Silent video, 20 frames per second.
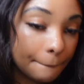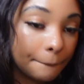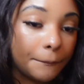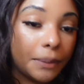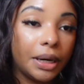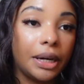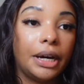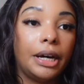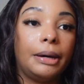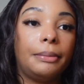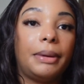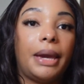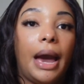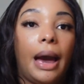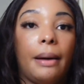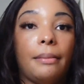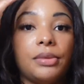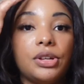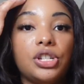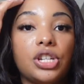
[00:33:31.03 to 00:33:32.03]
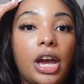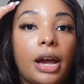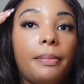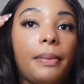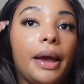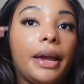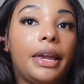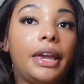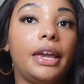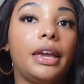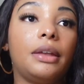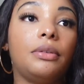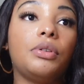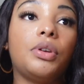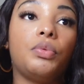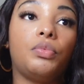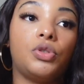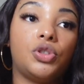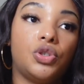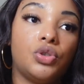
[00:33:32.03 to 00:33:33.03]
But um, yeah, I'm gonna check back
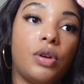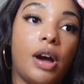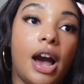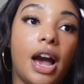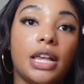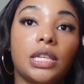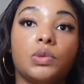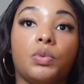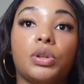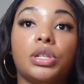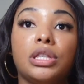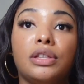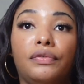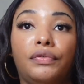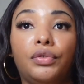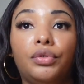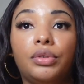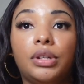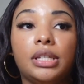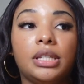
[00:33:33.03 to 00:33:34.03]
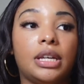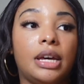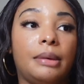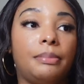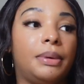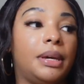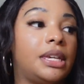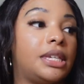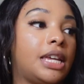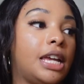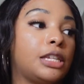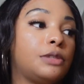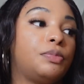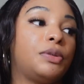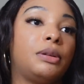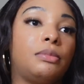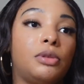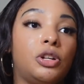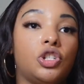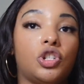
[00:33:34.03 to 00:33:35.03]
in with you guys once the food is done because that's
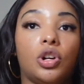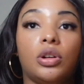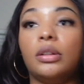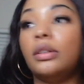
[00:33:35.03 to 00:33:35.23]
pretty much